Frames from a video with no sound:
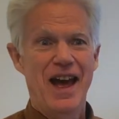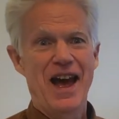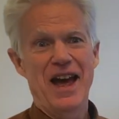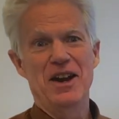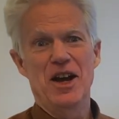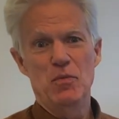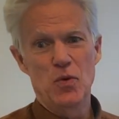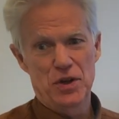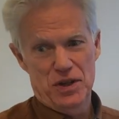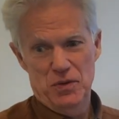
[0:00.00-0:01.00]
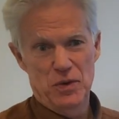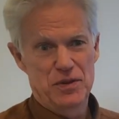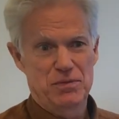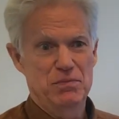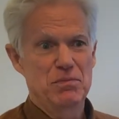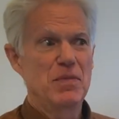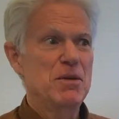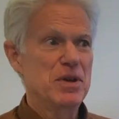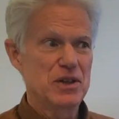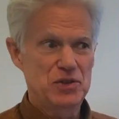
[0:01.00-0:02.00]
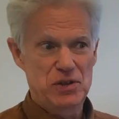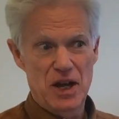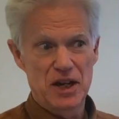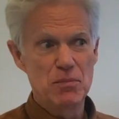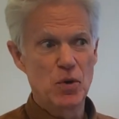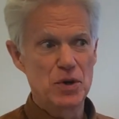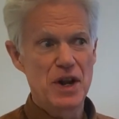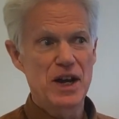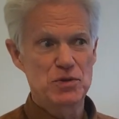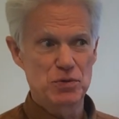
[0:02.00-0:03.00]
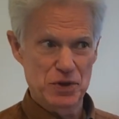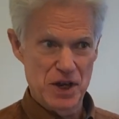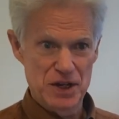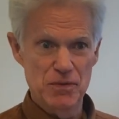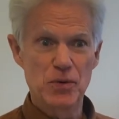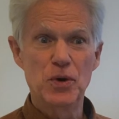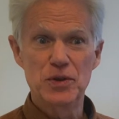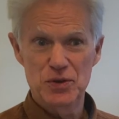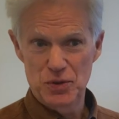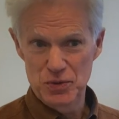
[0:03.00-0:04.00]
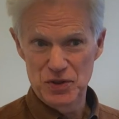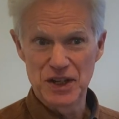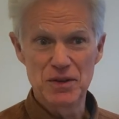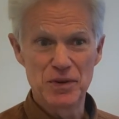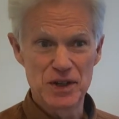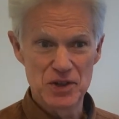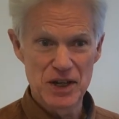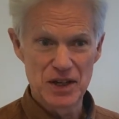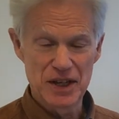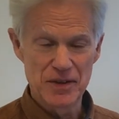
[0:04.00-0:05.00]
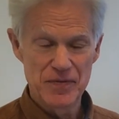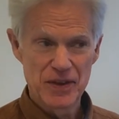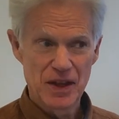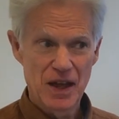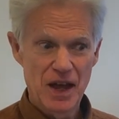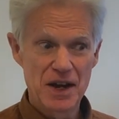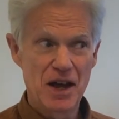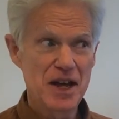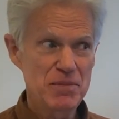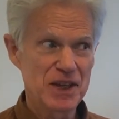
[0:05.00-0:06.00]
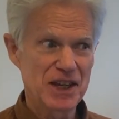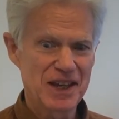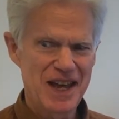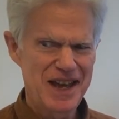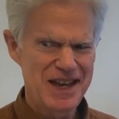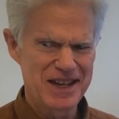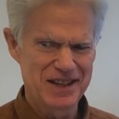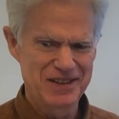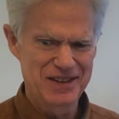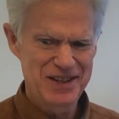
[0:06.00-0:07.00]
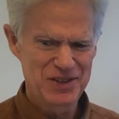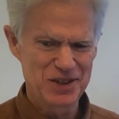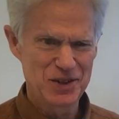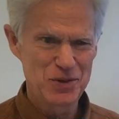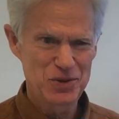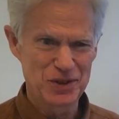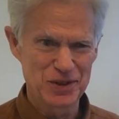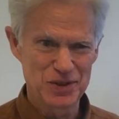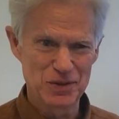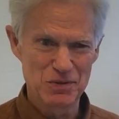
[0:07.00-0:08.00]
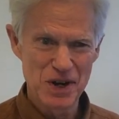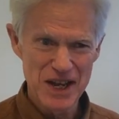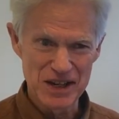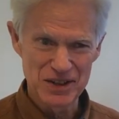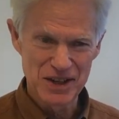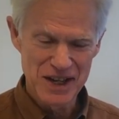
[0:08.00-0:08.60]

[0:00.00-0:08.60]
and I'm working with maybe a slightly more natural kind of voice who's singing very gently. And I'm thinking, hey, these acoustics are great. I